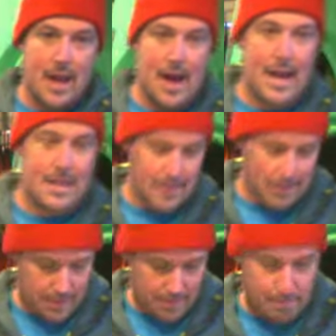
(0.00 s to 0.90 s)
I think
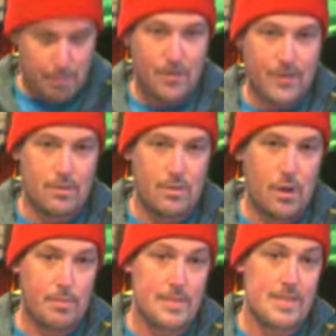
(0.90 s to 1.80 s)
that the perfect
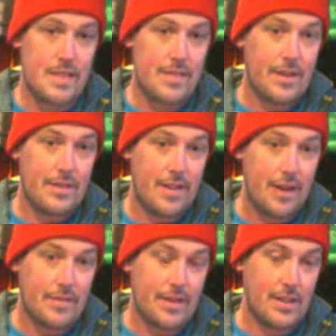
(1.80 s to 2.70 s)
rope is
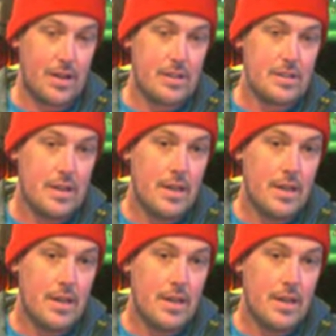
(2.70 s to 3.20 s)
75 feet long